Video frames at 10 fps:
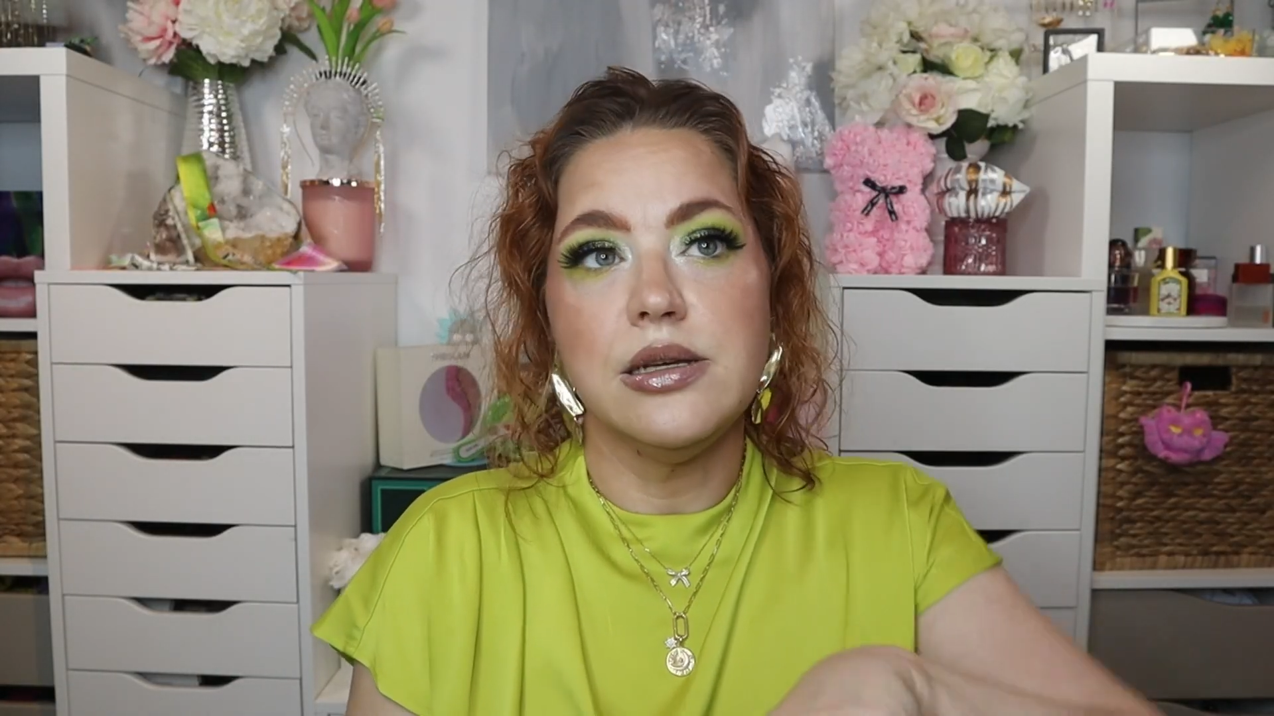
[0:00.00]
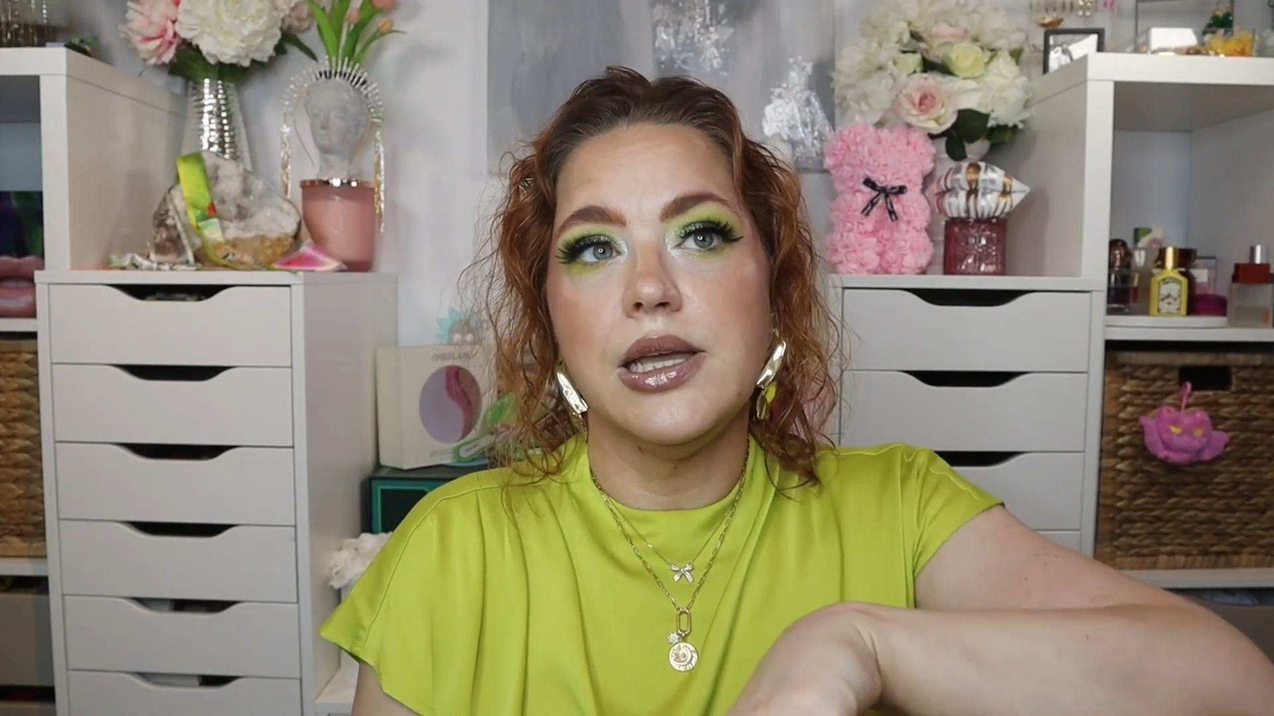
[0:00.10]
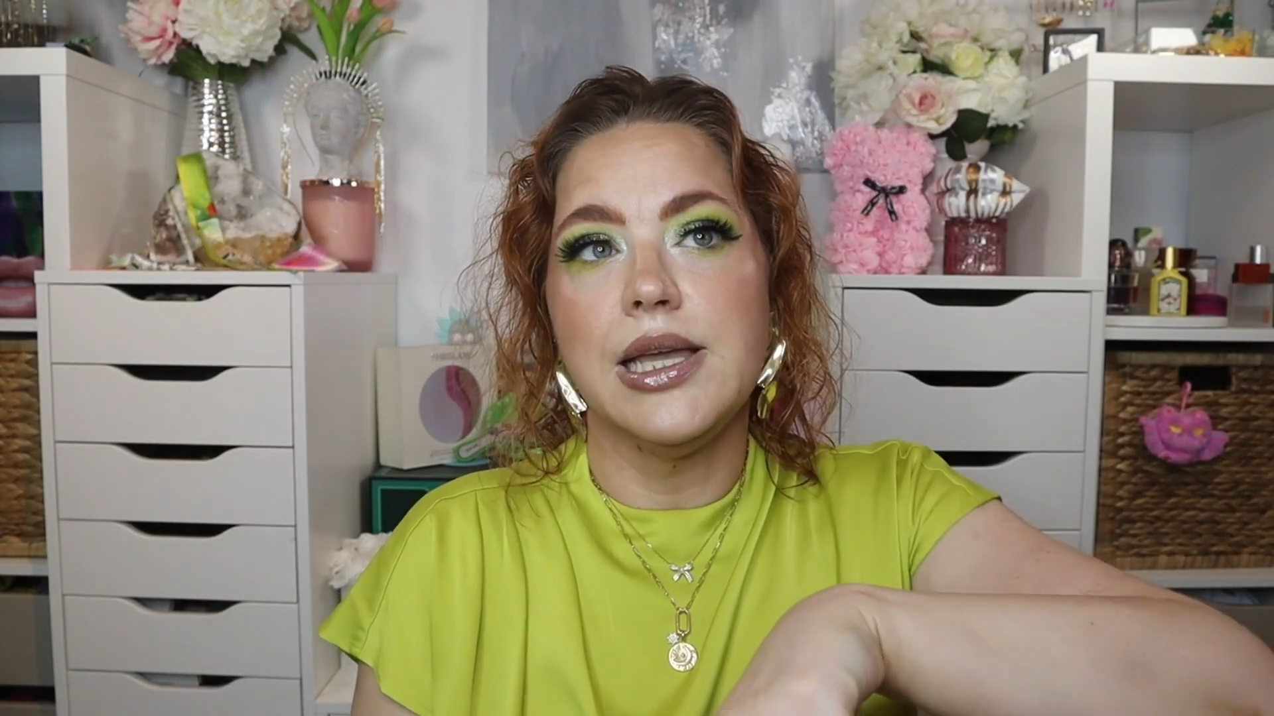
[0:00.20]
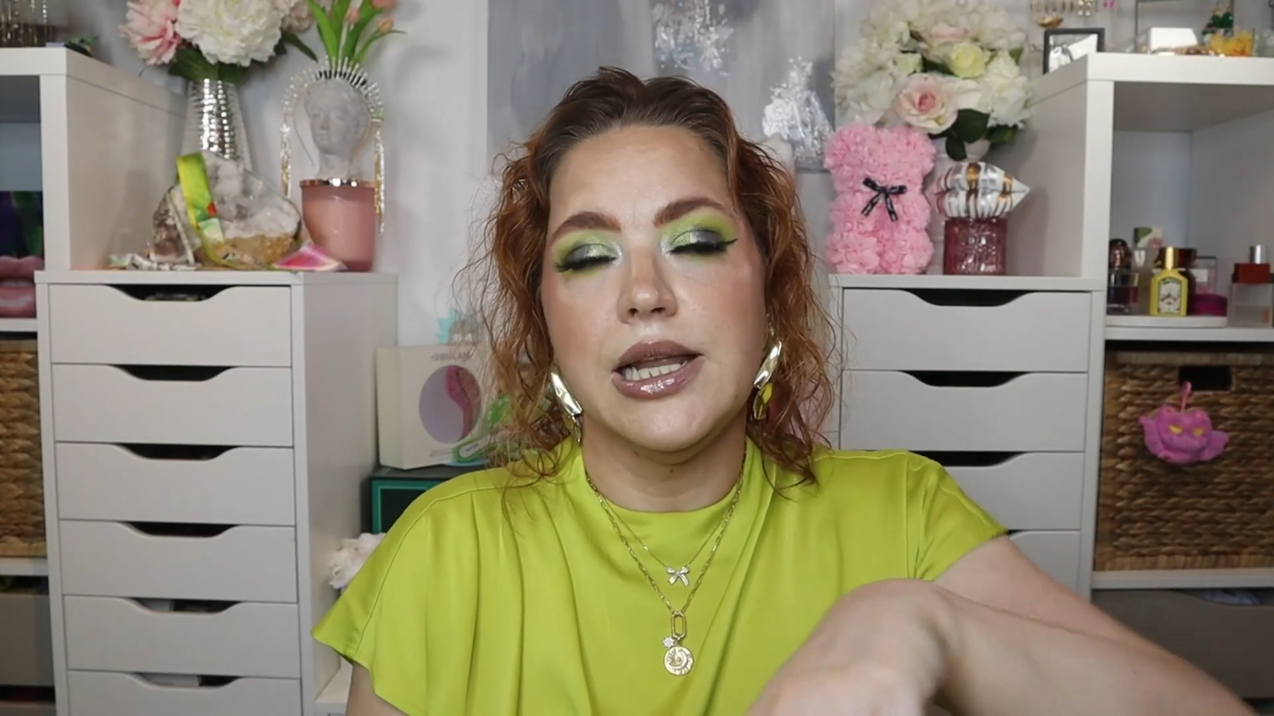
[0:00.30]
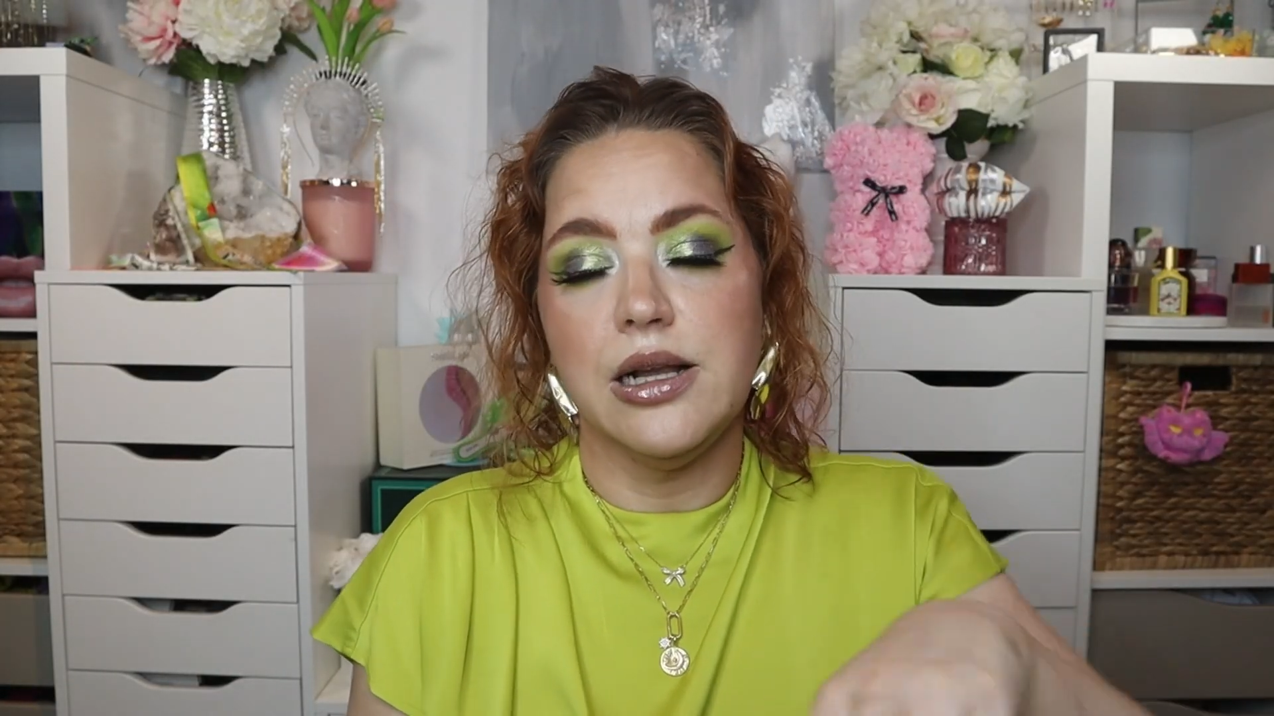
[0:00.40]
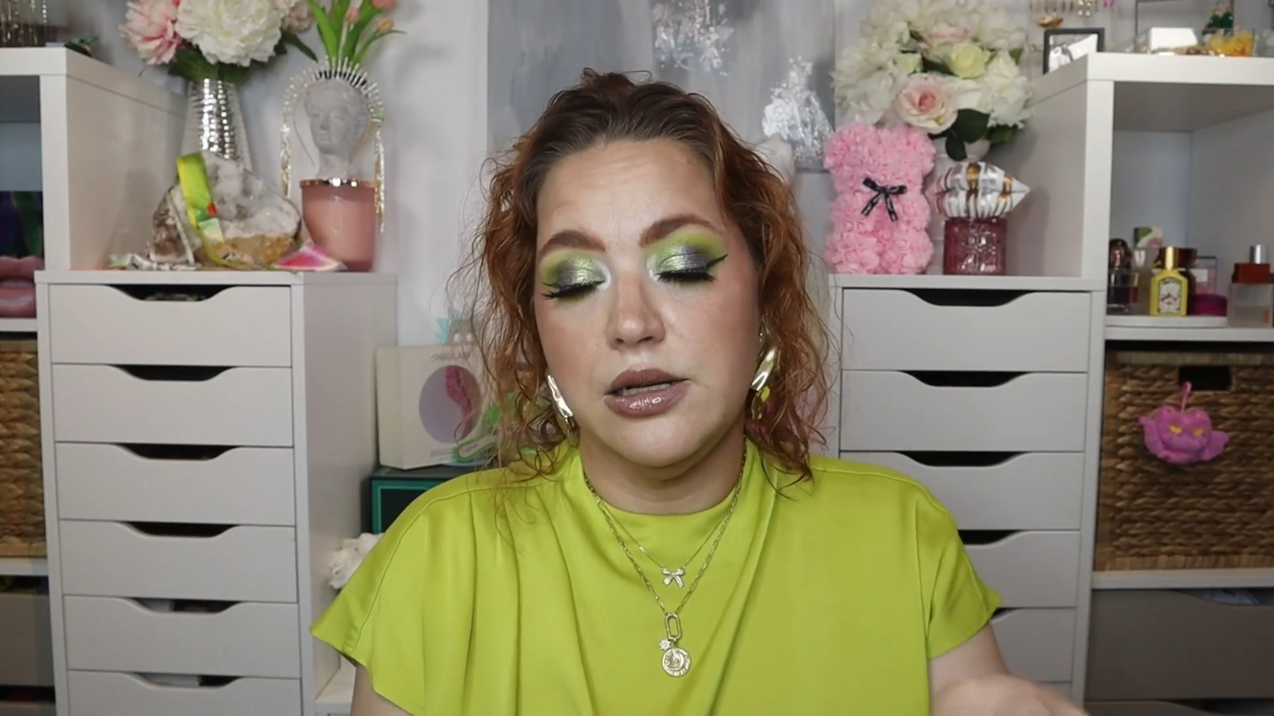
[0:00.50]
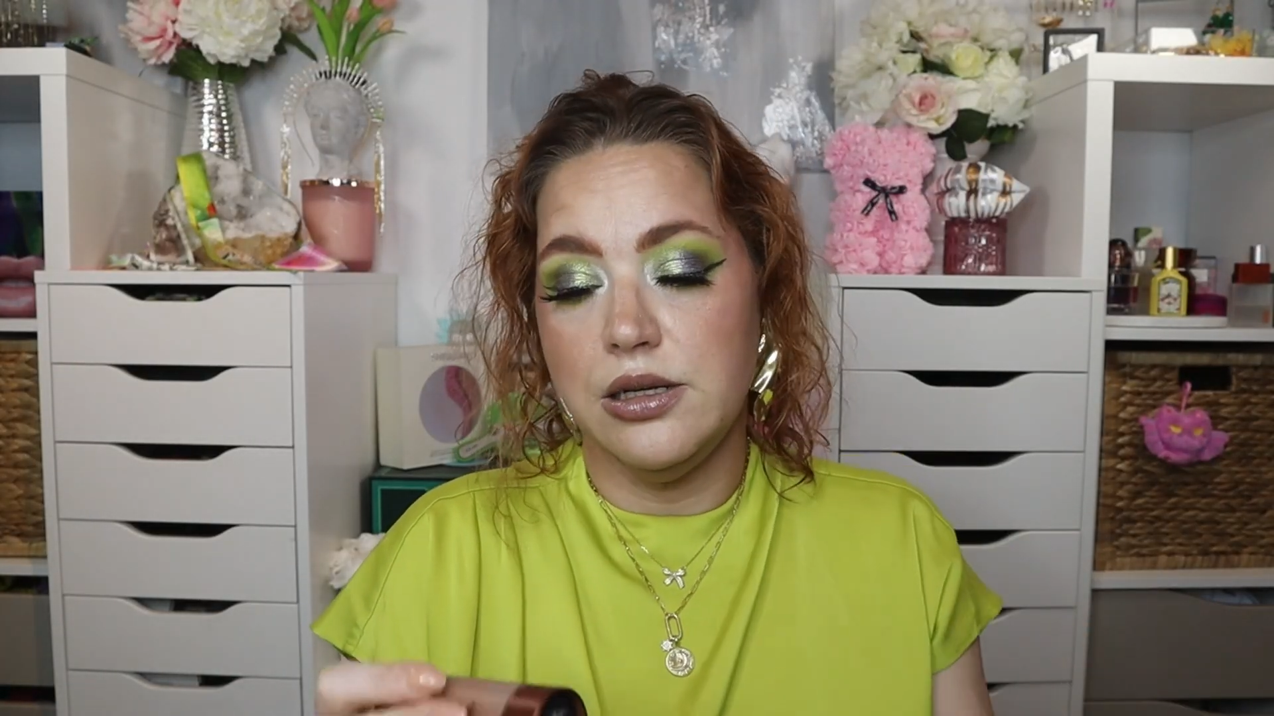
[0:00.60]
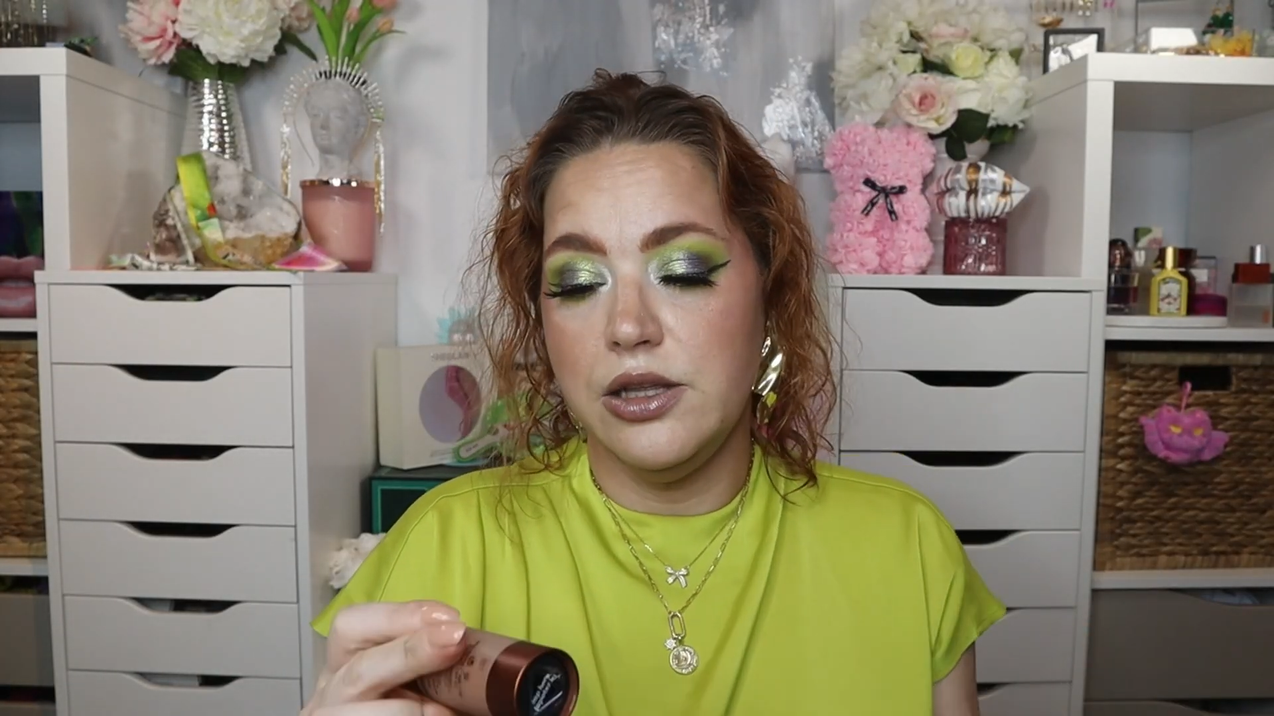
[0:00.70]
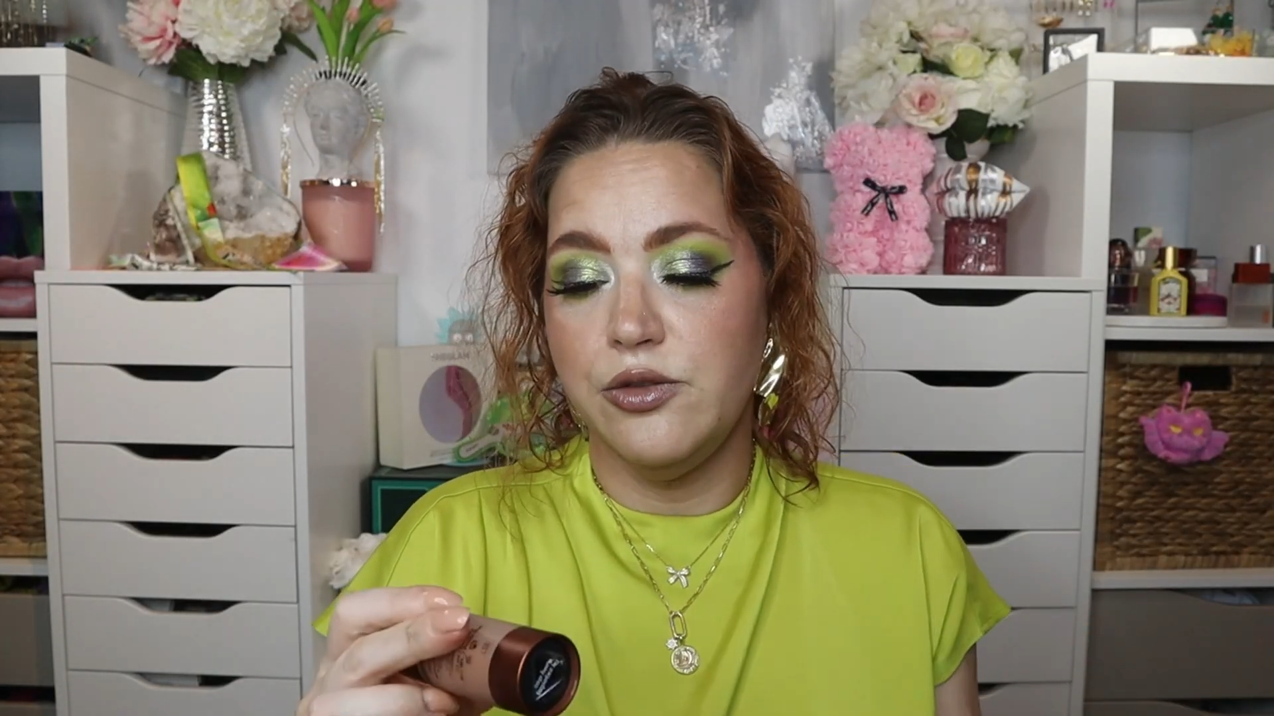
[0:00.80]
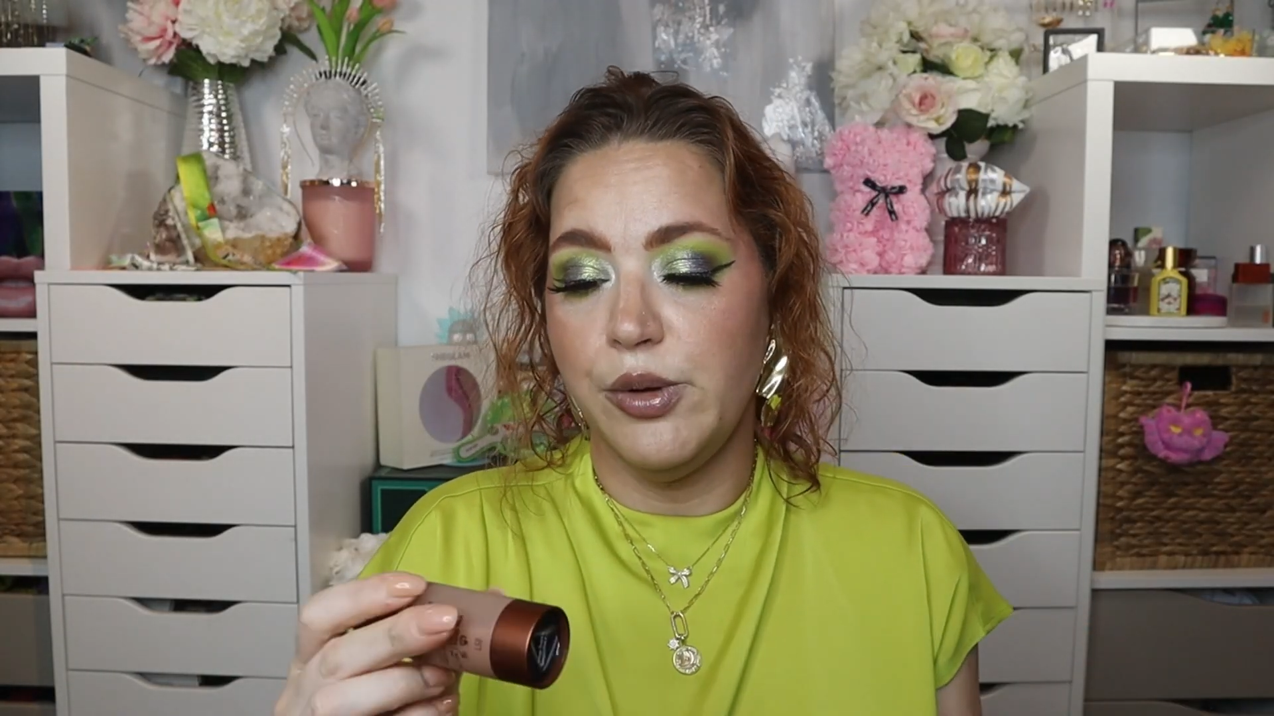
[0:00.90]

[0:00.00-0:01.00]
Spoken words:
again underneath